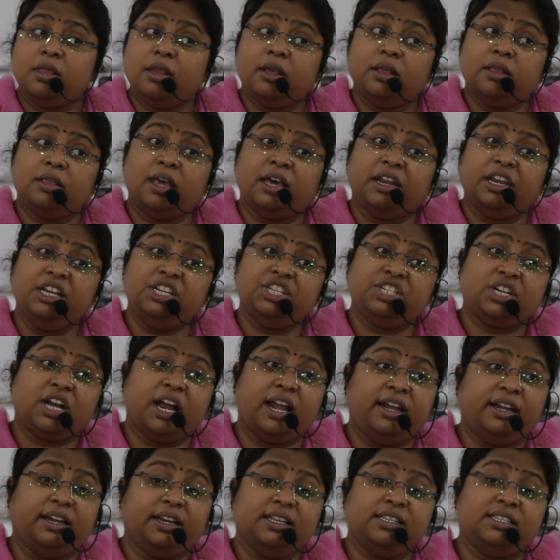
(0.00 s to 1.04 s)
the rich
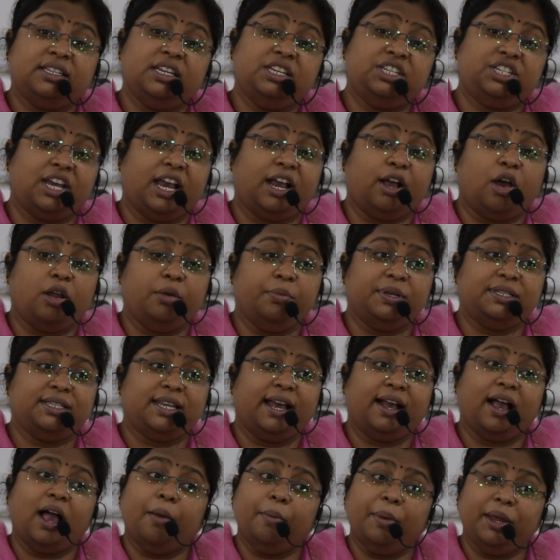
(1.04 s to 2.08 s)
countries, rich economies like
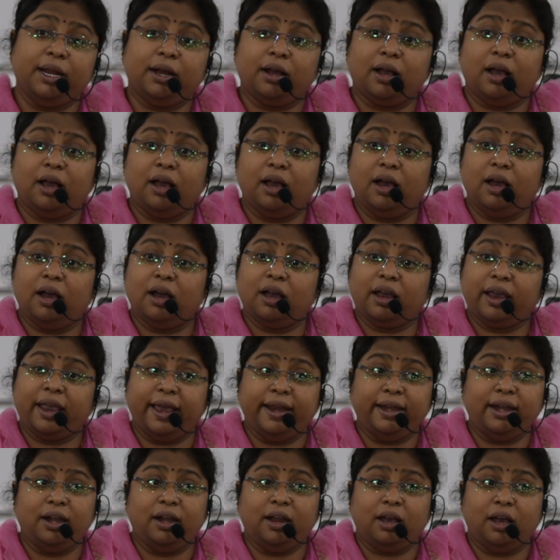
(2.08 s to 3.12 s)
America,
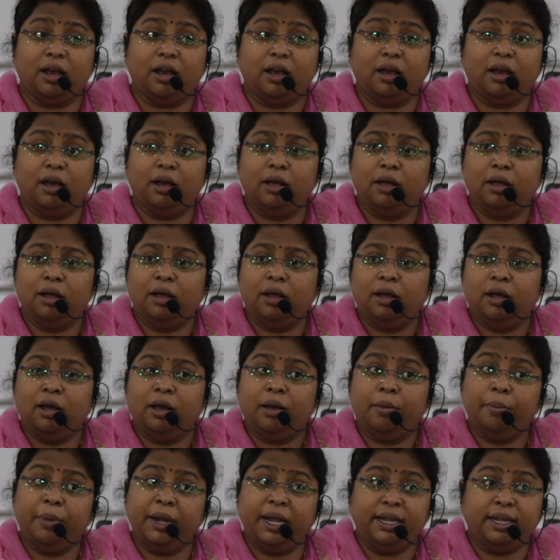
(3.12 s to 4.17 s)
Canada,
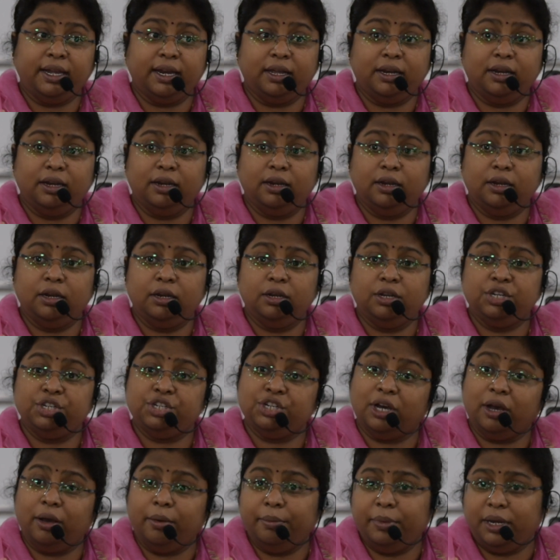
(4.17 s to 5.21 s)
Britain,
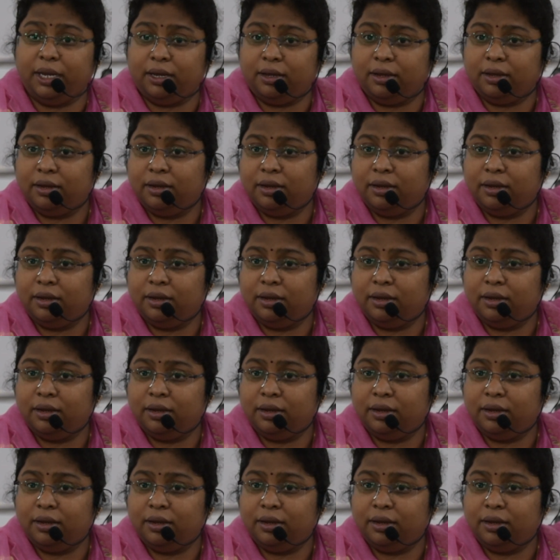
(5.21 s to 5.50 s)
Germany.